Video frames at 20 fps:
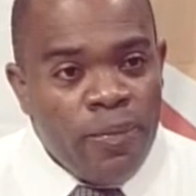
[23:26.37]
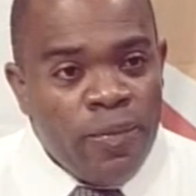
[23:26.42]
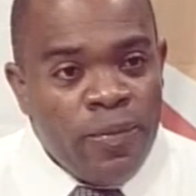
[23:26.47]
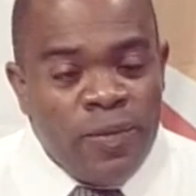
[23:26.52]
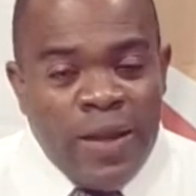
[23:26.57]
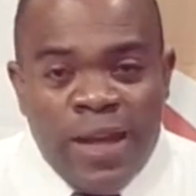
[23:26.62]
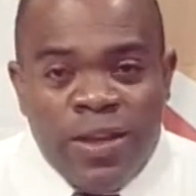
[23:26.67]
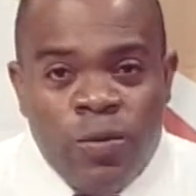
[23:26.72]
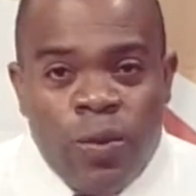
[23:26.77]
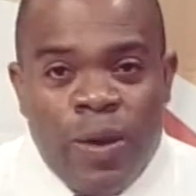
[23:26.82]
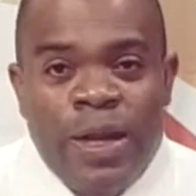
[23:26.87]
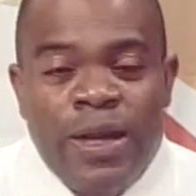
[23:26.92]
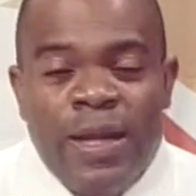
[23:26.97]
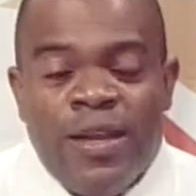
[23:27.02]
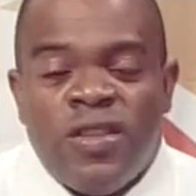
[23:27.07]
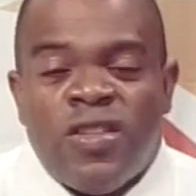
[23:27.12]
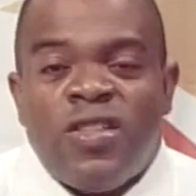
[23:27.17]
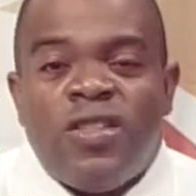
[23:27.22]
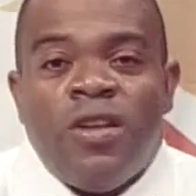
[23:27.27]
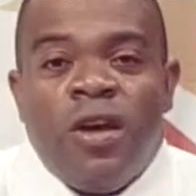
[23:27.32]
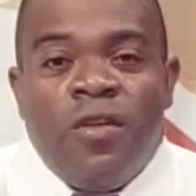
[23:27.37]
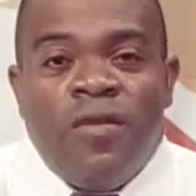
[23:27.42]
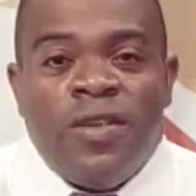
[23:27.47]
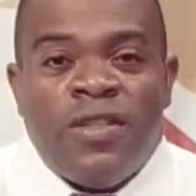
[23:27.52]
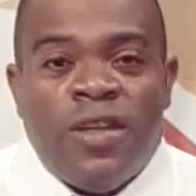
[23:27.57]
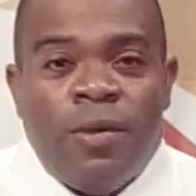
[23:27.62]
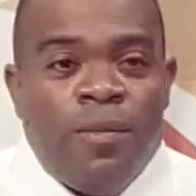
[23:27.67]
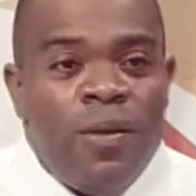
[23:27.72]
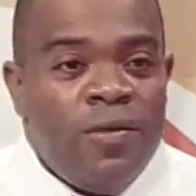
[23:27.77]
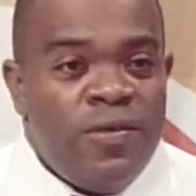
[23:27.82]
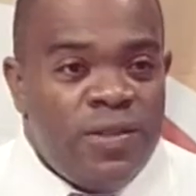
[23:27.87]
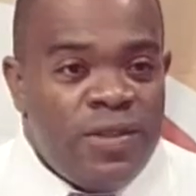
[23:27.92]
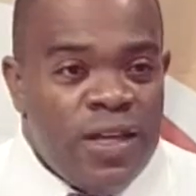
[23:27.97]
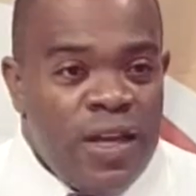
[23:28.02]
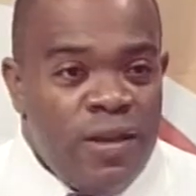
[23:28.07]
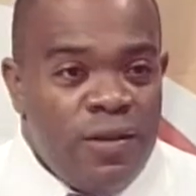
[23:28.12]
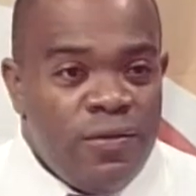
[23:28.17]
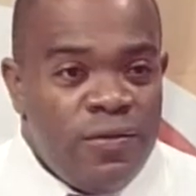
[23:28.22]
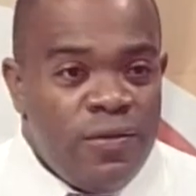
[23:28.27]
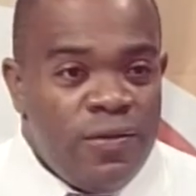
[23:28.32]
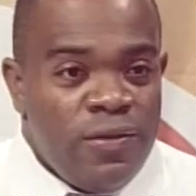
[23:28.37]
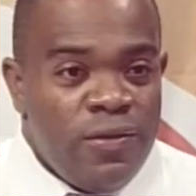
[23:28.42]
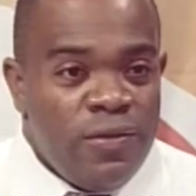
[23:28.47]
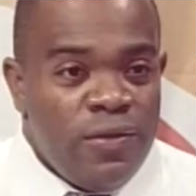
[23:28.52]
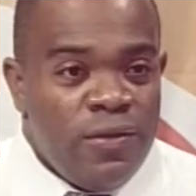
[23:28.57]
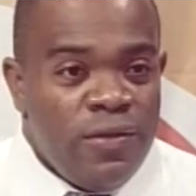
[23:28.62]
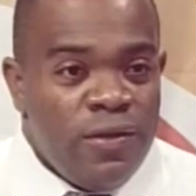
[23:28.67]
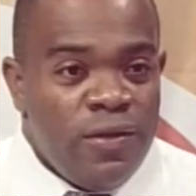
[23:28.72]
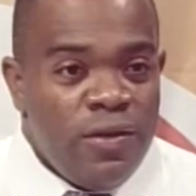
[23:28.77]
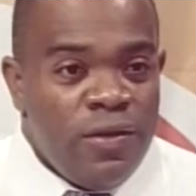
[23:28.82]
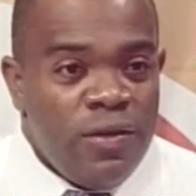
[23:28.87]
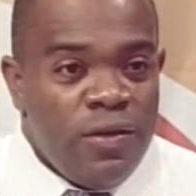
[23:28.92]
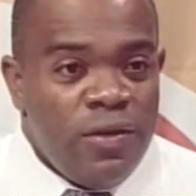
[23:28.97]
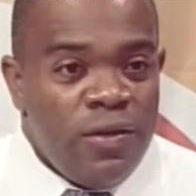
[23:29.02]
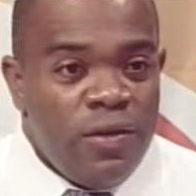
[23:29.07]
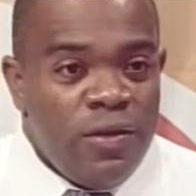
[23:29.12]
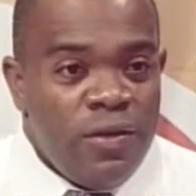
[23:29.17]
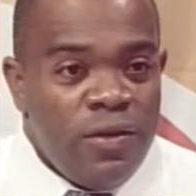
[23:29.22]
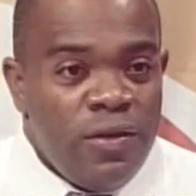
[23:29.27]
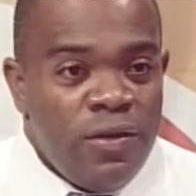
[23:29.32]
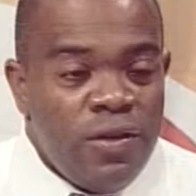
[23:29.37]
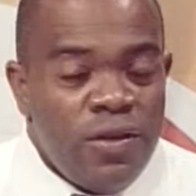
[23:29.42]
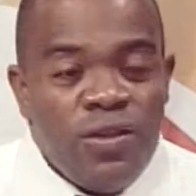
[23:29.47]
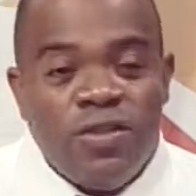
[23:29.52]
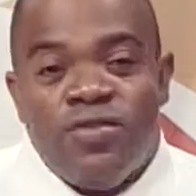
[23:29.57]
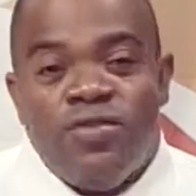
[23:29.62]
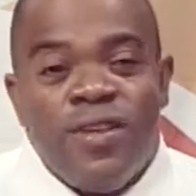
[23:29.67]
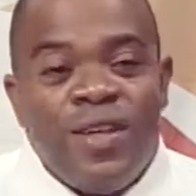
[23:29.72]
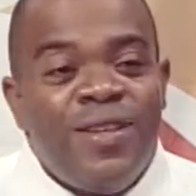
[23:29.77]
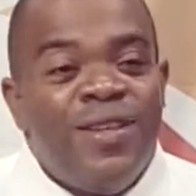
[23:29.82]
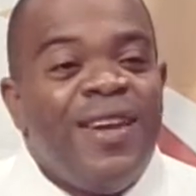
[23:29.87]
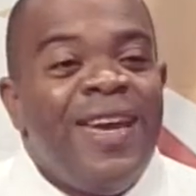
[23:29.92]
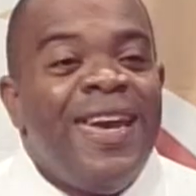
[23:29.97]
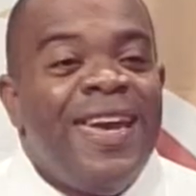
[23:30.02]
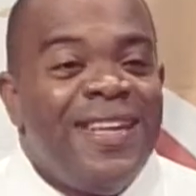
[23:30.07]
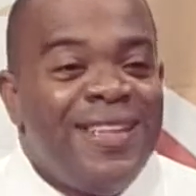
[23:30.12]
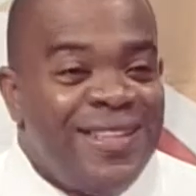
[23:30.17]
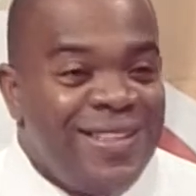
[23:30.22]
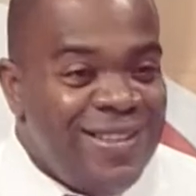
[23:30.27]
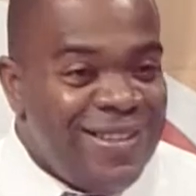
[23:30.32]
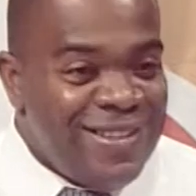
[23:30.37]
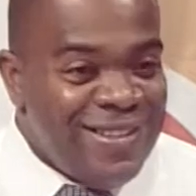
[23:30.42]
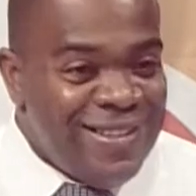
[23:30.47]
That's what it is, service above self. Straight to 8.